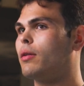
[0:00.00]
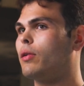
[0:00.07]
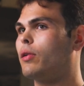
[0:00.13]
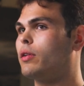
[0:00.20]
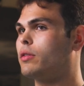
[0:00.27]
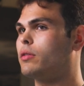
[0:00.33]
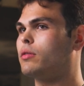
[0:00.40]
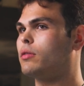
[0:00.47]

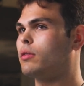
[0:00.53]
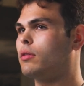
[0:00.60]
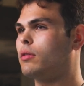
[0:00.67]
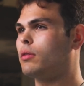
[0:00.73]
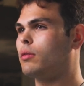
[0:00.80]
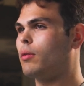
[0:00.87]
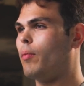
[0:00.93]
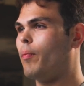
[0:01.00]
Because
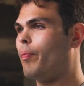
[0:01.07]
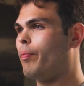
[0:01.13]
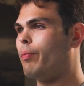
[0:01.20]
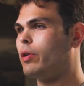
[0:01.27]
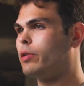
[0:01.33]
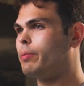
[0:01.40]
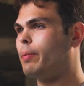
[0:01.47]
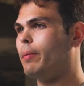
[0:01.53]

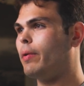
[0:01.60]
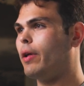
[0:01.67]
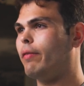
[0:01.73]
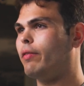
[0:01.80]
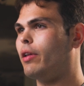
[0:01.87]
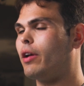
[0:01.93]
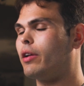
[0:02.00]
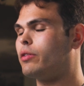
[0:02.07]
most people have
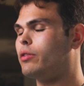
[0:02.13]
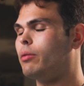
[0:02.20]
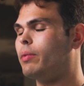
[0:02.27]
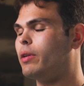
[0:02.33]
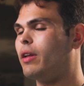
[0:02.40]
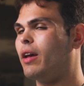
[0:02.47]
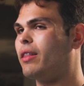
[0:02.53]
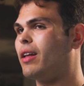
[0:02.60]
a lot of
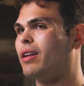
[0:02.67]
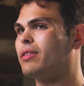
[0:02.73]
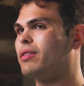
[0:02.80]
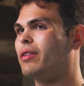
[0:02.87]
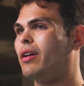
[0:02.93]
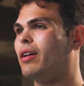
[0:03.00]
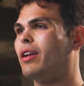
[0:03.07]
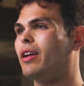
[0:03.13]
stupid debt
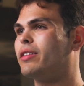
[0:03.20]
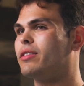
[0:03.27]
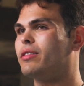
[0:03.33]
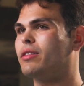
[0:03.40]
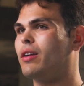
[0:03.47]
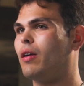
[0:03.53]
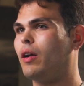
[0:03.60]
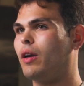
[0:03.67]
that's
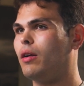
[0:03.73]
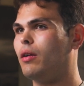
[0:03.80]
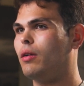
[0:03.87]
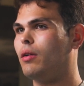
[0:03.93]
unnecessary.